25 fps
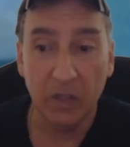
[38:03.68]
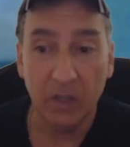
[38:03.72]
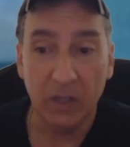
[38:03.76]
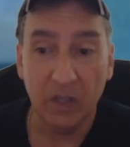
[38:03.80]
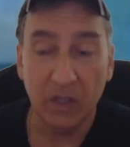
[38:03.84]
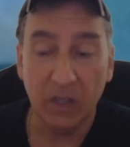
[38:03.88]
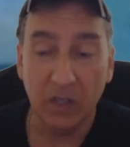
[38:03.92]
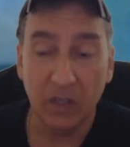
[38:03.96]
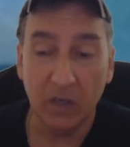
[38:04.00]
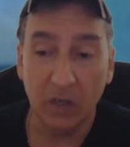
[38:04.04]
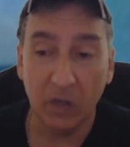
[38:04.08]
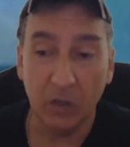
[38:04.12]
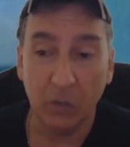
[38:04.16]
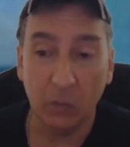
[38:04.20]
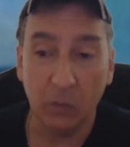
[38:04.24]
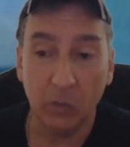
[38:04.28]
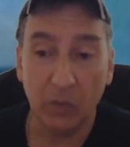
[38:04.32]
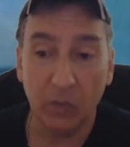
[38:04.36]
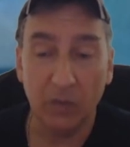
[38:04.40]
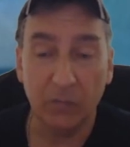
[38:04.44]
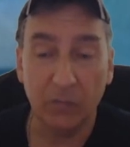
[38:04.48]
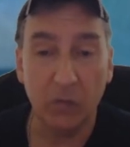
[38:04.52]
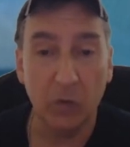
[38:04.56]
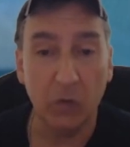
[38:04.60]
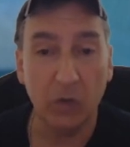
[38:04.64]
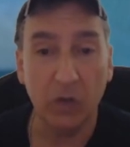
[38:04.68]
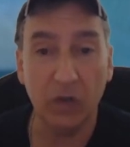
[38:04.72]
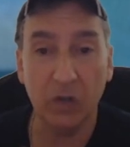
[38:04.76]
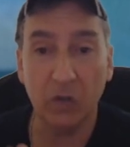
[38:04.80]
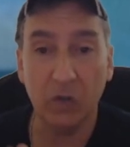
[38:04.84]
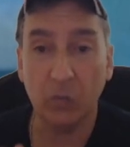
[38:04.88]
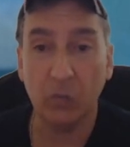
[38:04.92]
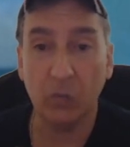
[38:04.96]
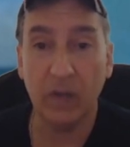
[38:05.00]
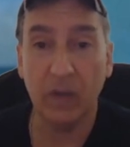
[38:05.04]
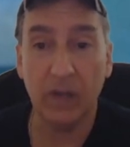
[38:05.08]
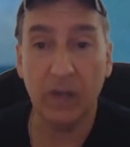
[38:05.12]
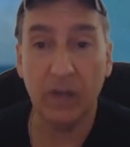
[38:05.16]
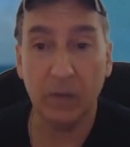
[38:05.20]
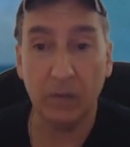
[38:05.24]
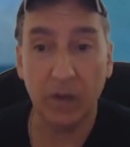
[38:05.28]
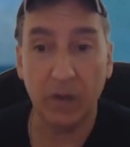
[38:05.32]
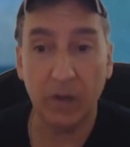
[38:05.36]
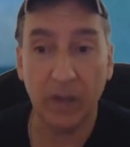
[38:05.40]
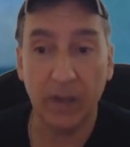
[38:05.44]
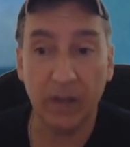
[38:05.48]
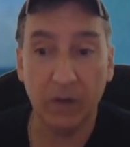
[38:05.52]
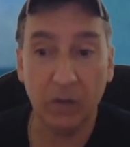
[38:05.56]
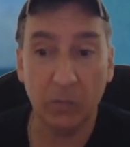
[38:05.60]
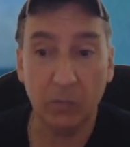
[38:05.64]
if you're going to create an
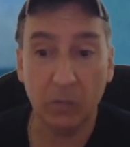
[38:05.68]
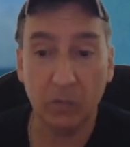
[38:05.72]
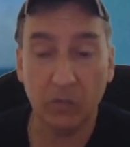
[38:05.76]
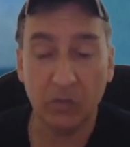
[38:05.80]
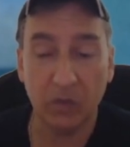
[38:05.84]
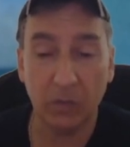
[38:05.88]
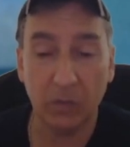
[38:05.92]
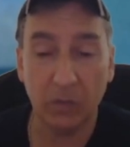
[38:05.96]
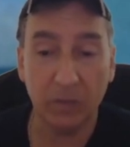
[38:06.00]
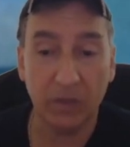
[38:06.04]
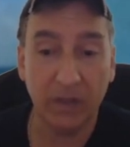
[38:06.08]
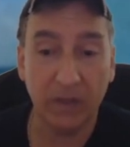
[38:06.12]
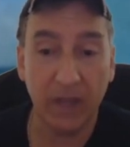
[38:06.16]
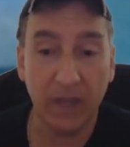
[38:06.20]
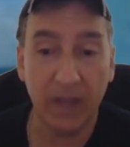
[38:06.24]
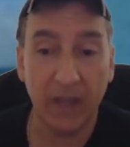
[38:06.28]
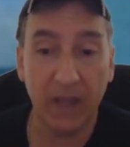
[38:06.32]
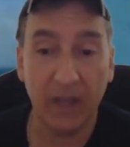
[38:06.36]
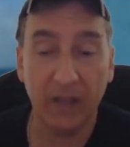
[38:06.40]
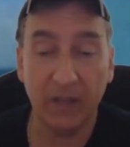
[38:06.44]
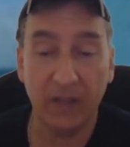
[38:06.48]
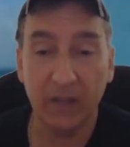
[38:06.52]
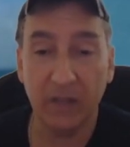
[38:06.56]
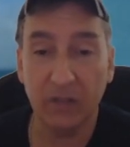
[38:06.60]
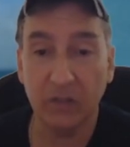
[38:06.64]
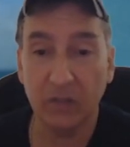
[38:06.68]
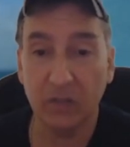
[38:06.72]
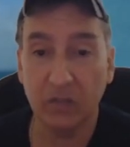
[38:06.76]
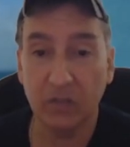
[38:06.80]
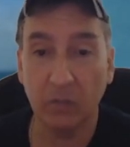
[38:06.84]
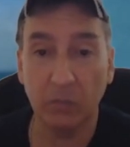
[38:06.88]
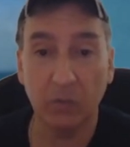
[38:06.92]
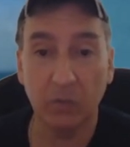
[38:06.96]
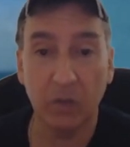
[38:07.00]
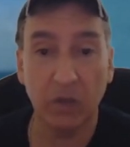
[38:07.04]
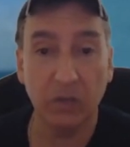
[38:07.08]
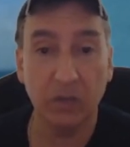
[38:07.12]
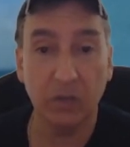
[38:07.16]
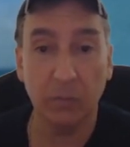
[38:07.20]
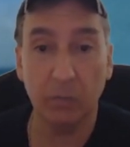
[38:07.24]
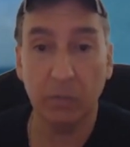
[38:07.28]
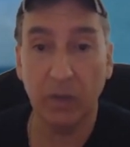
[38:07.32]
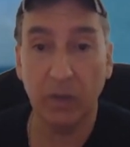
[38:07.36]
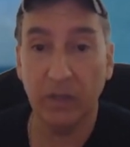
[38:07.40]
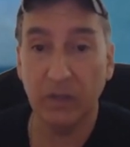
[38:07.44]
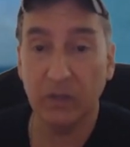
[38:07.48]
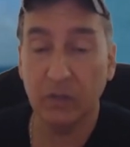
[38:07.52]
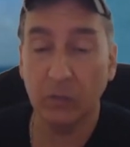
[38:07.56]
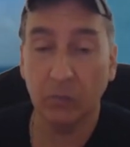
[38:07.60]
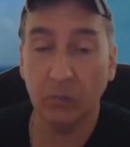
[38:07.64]
item or something like that, sometimes it
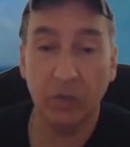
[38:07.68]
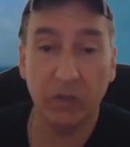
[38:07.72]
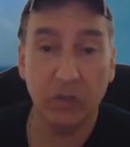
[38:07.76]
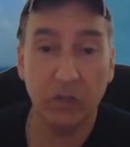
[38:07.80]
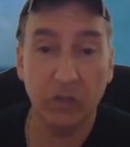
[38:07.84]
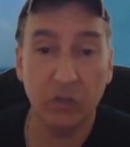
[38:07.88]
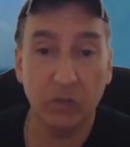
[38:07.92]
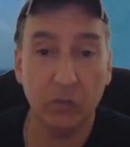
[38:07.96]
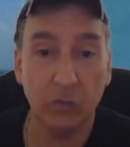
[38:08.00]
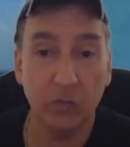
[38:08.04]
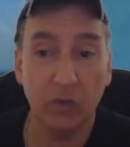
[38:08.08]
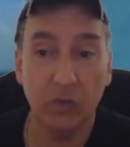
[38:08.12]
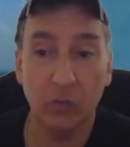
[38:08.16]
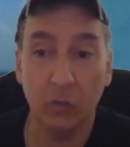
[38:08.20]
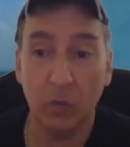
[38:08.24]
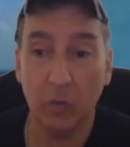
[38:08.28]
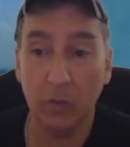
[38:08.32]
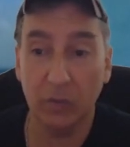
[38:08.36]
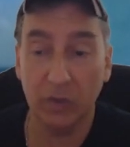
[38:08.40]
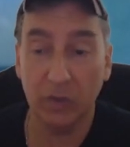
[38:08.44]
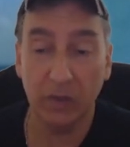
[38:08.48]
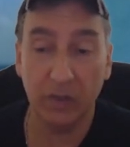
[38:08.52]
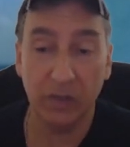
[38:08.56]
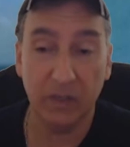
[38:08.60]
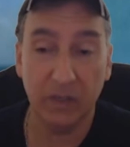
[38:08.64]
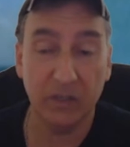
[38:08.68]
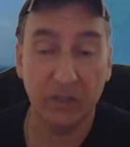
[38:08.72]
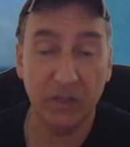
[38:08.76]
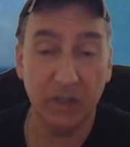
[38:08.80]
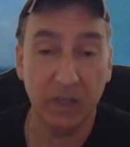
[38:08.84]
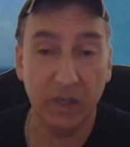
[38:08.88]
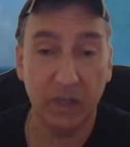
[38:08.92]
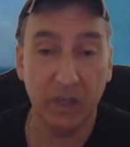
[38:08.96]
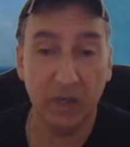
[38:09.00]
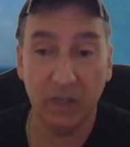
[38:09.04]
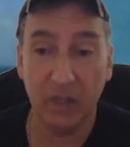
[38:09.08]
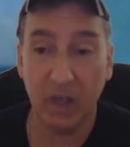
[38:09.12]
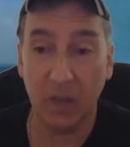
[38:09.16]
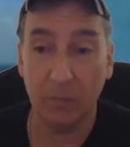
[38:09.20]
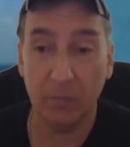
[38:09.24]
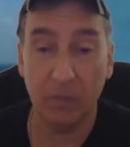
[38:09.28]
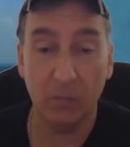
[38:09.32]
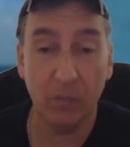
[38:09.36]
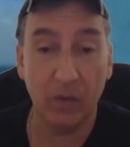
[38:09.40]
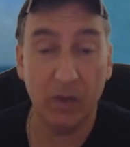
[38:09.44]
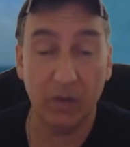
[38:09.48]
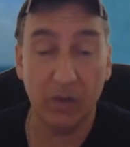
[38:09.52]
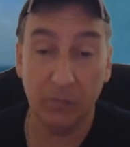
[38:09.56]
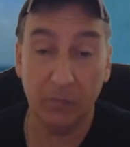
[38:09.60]
pays to register it, or like I say, get a copyright.